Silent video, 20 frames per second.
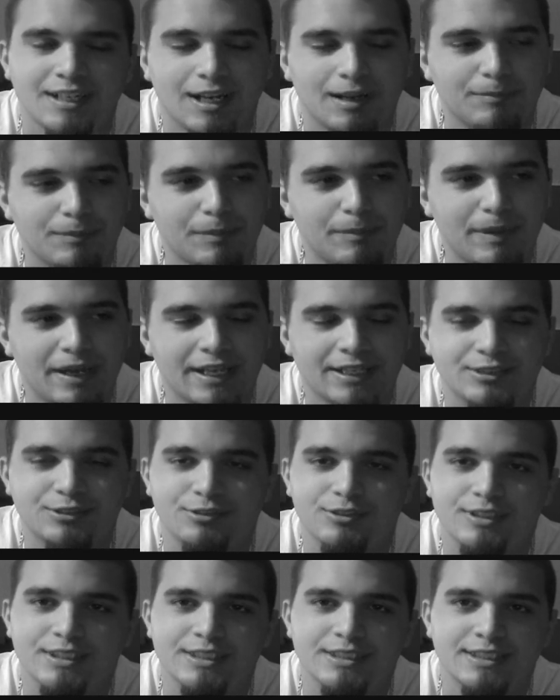I'm gonna pass
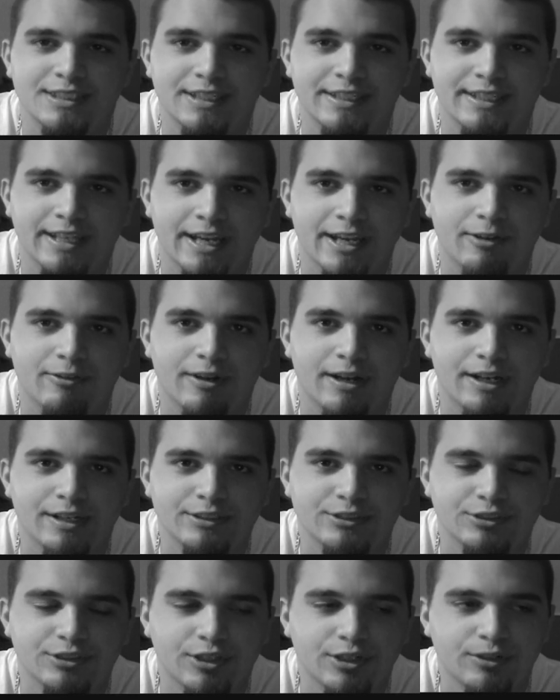on this and get gang
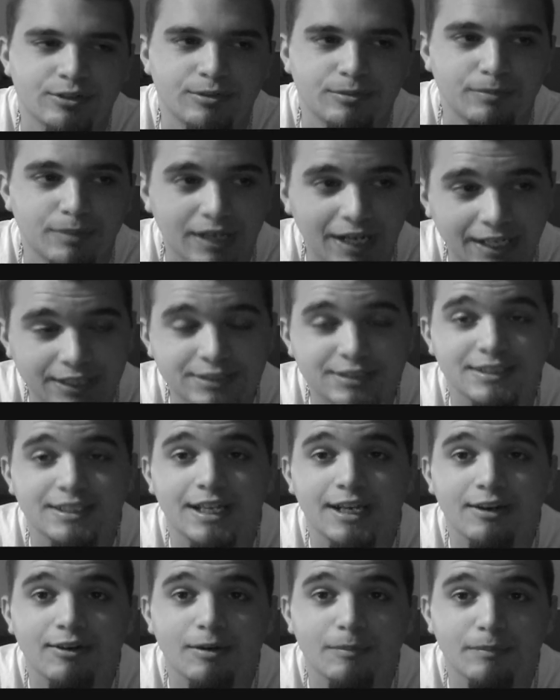ragged, you know. But actually
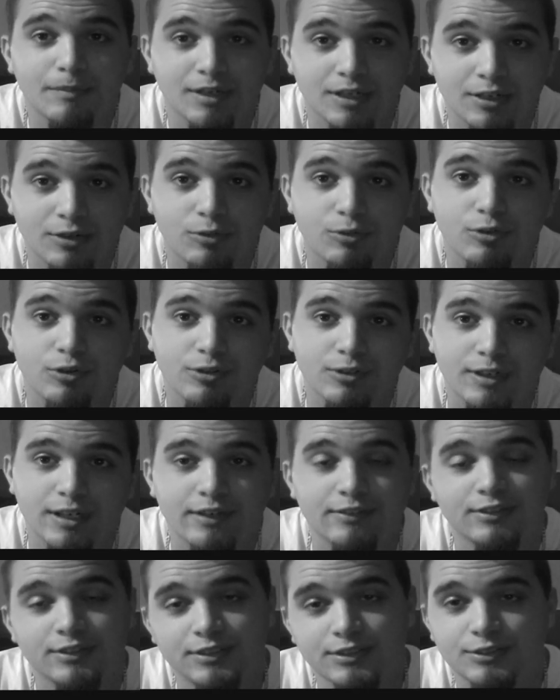now I'm gonna order it
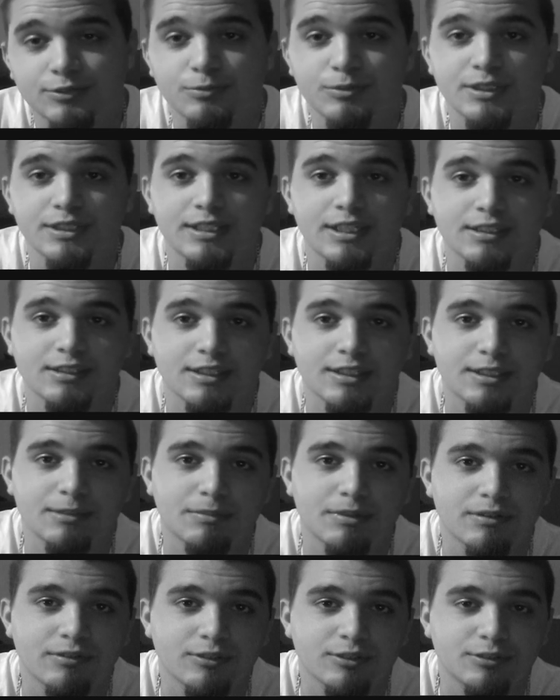after this week, after I get
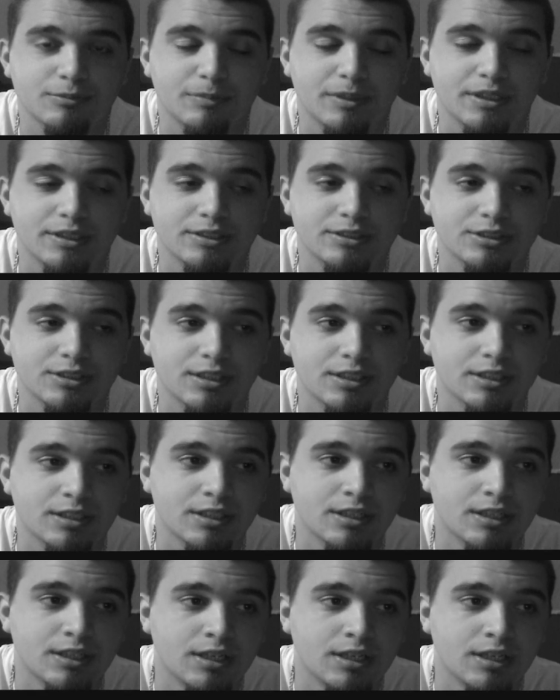my first paycheck.